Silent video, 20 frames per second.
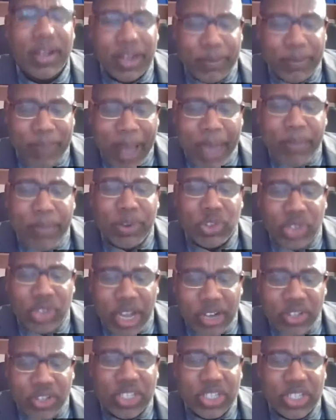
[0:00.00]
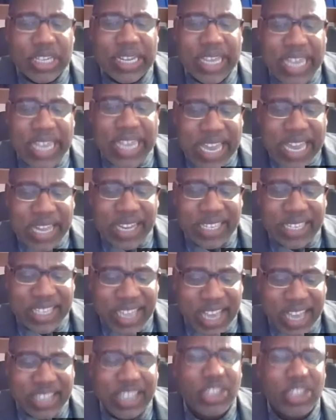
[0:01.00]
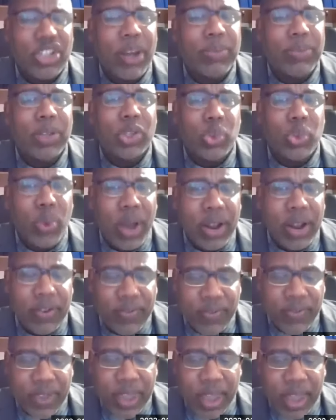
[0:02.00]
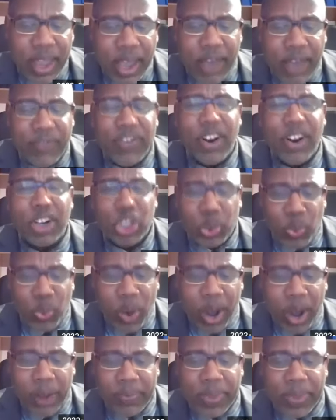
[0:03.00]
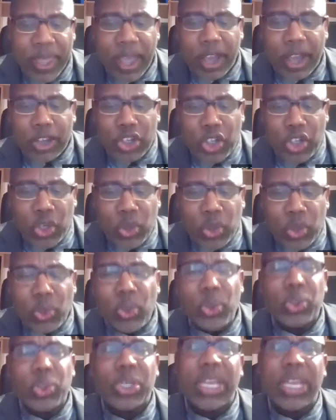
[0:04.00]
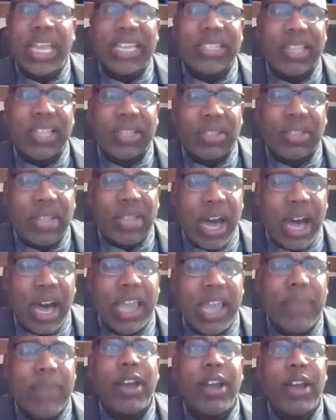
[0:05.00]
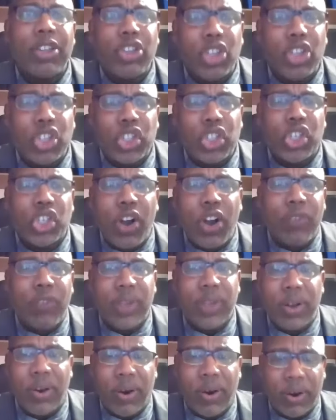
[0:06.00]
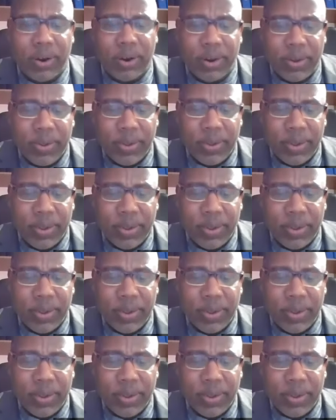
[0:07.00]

The Bible tells us in Ecclesiastes chapter 12, verse 1, youth is the time to serve the Lord.